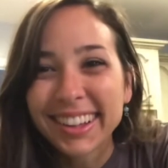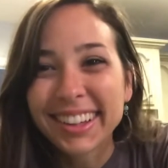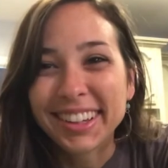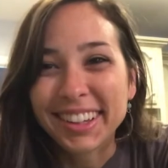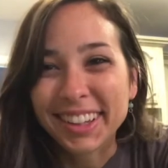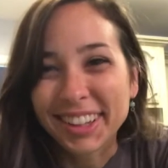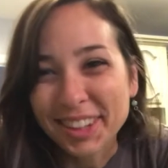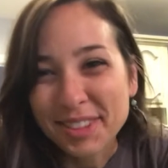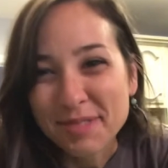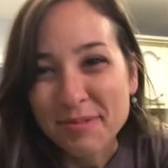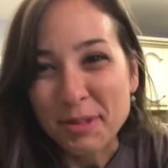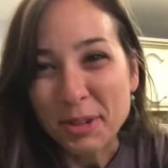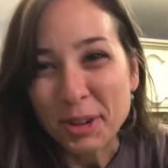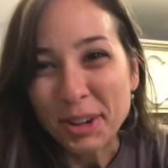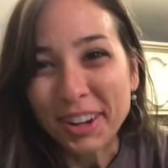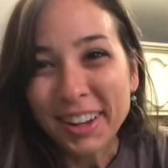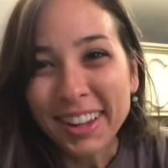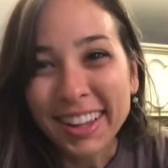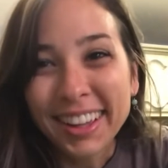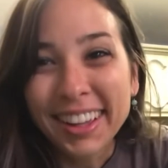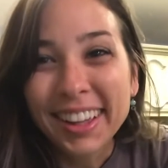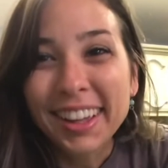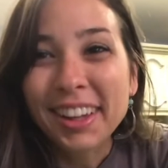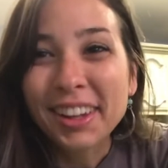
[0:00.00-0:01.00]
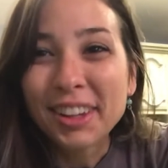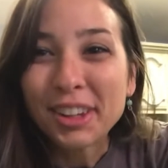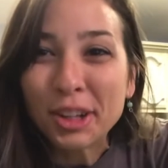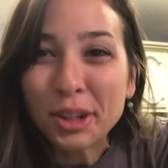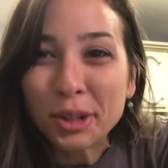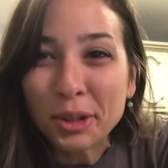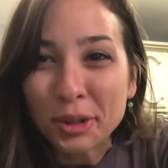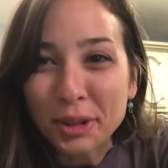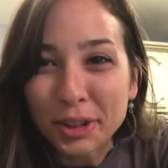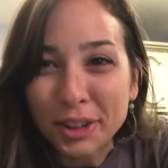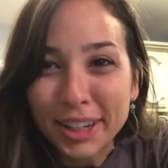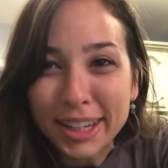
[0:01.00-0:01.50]
Good morning,
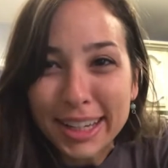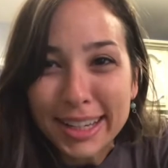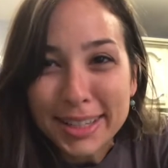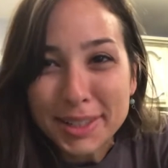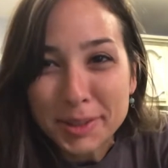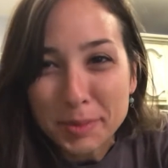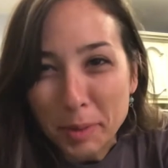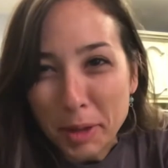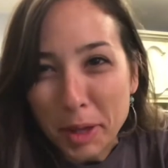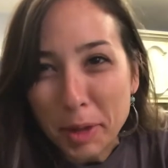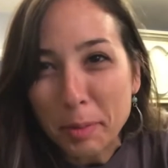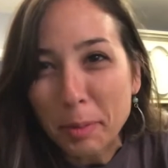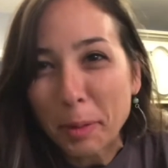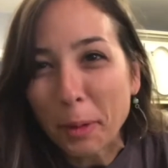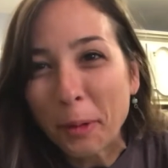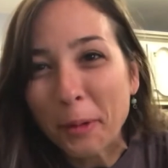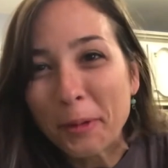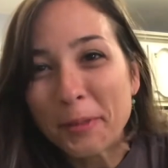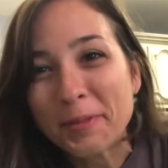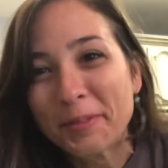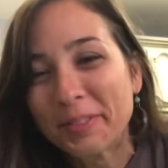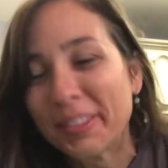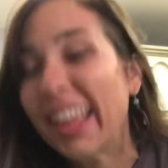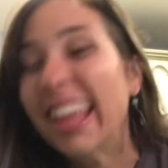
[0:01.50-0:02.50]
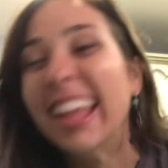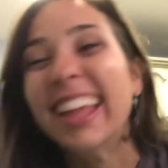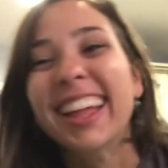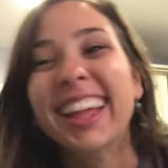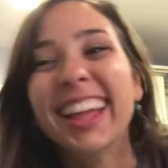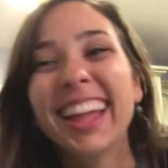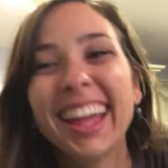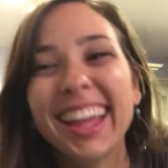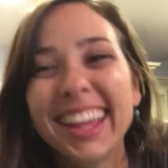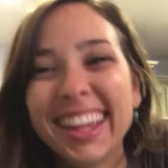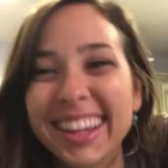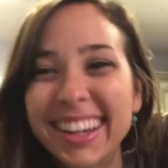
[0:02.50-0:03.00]
glorious people.
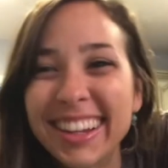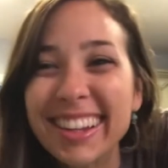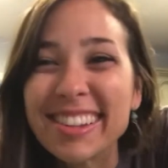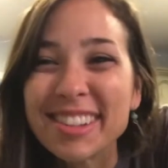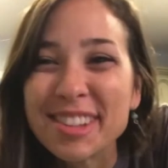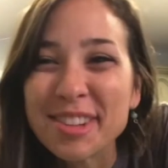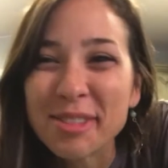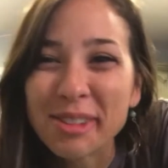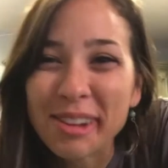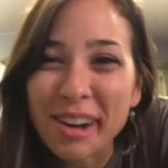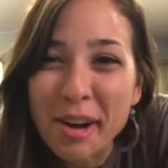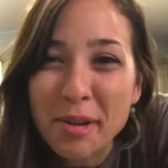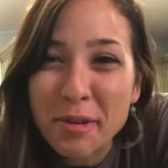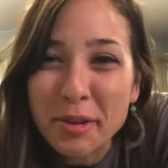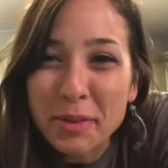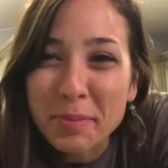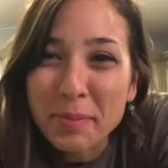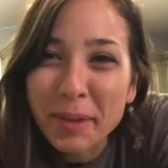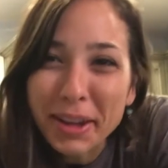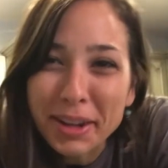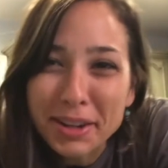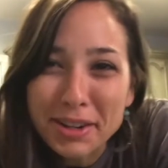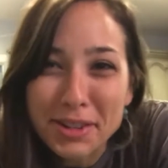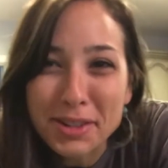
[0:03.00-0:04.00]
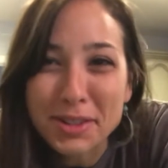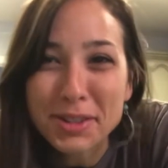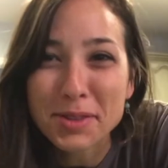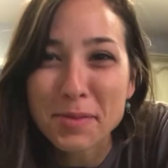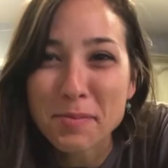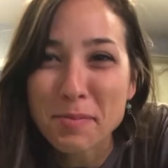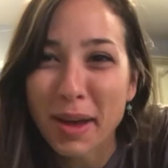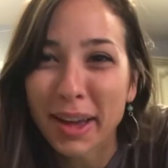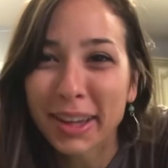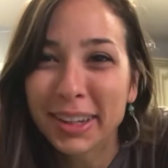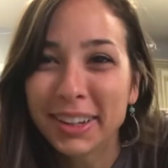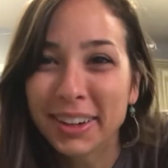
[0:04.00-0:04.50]
It's Noelle with Baker's
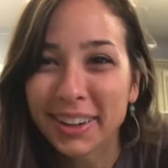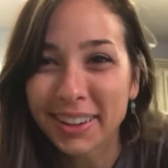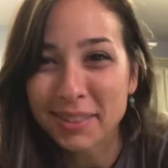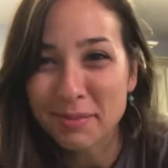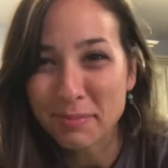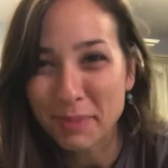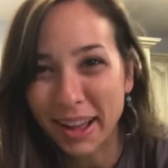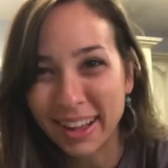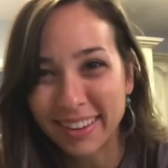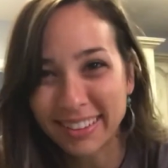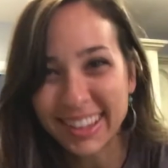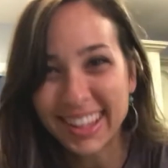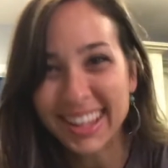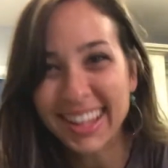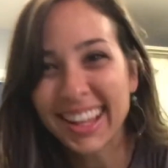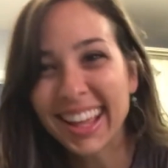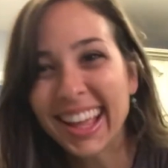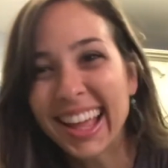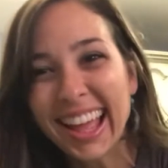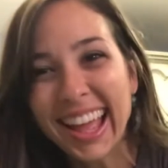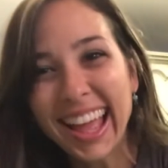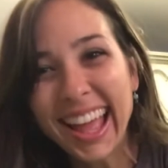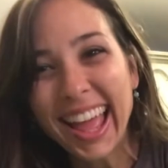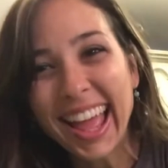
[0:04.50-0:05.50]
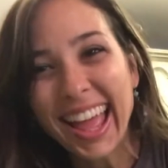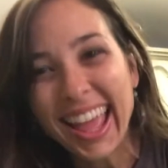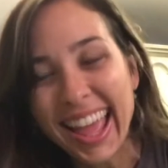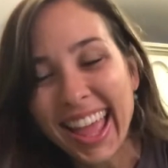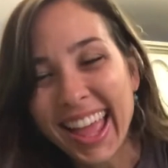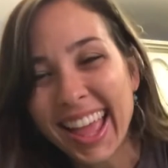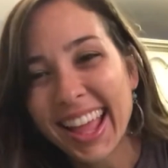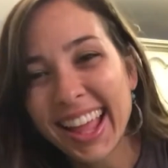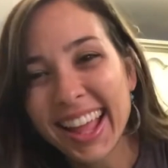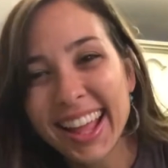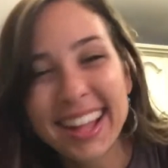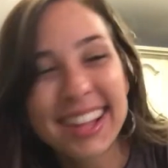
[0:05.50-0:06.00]
Backyard Bounty,
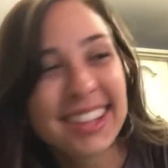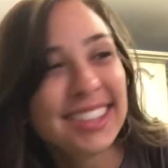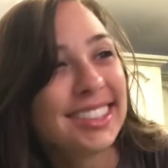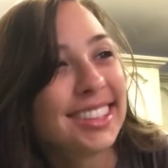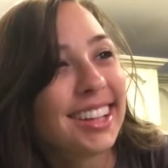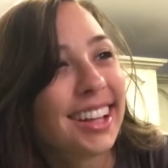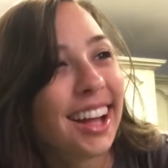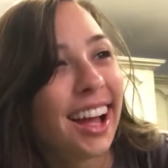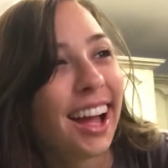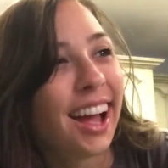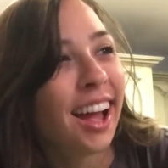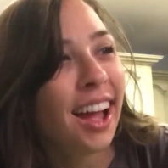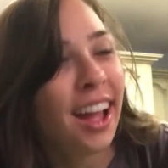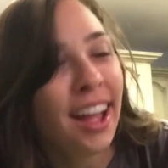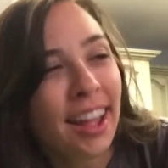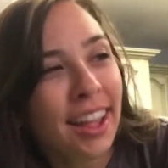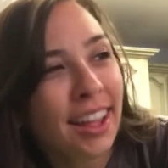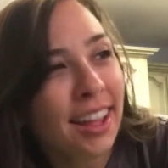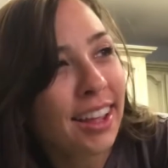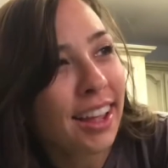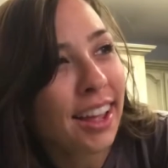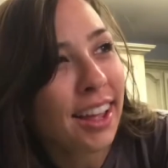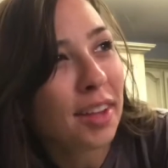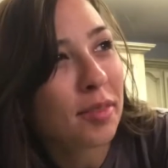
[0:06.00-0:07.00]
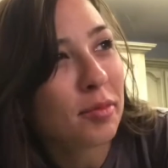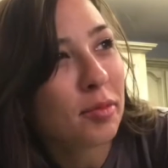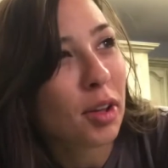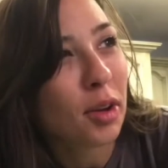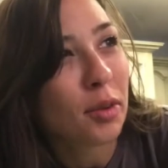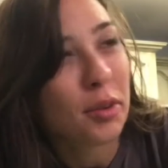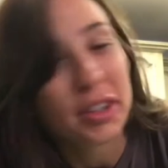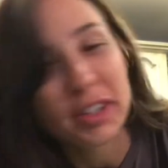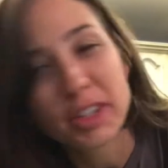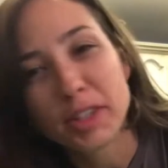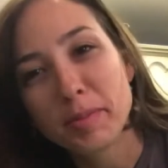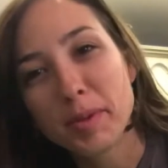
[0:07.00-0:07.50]
and I am
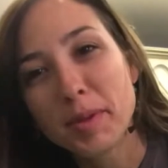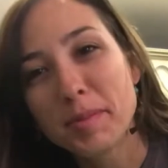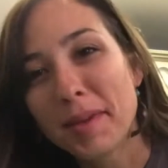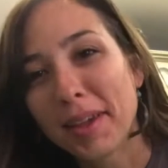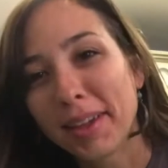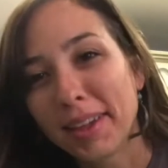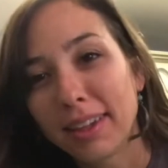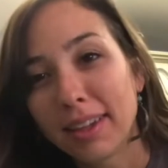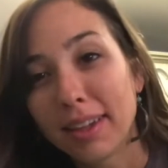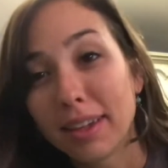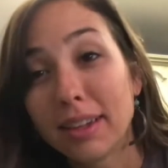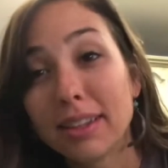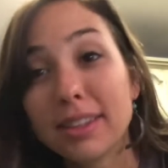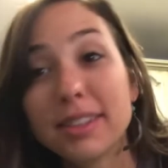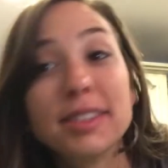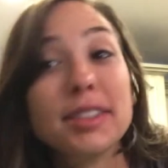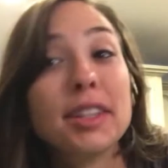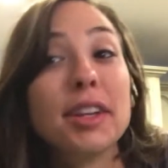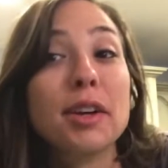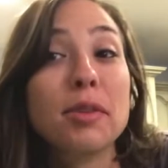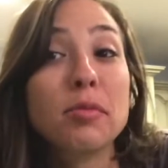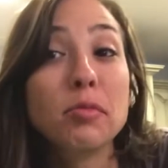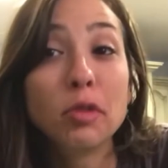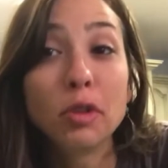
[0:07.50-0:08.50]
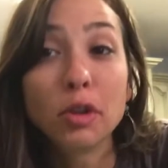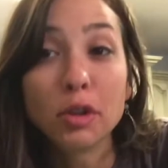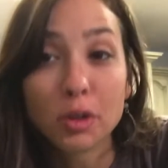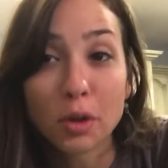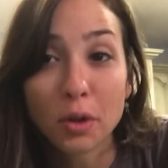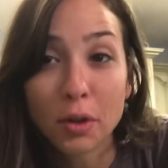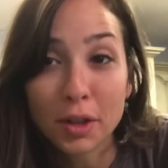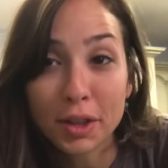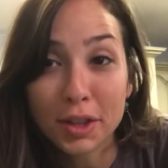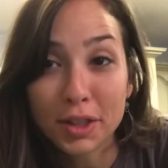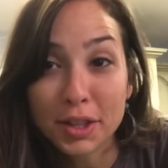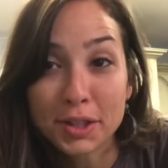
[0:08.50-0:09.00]
going to be making some
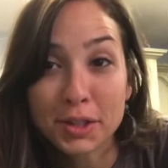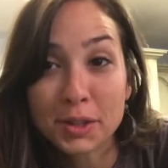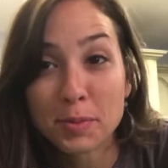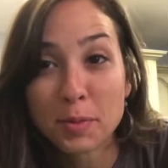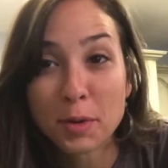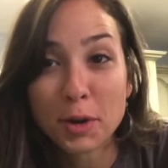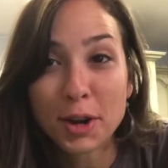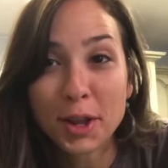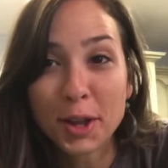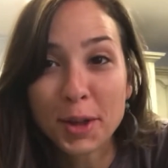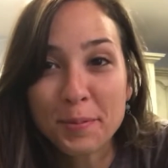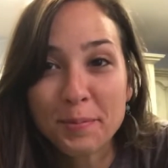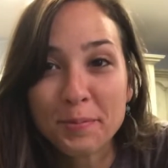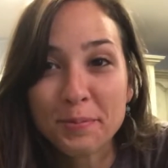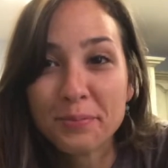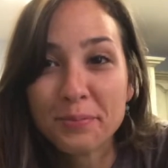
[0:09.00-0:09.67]
granola this morning.